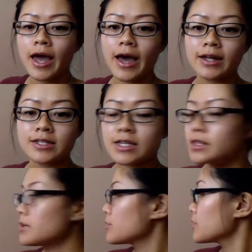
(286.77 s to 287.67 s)
and
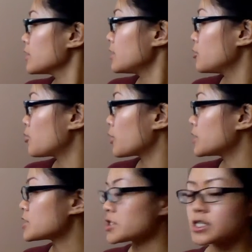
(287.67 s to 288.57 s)
in the early
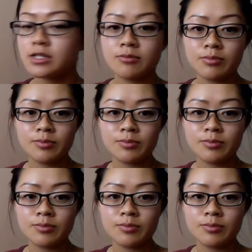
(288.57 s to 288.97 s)
newborn, just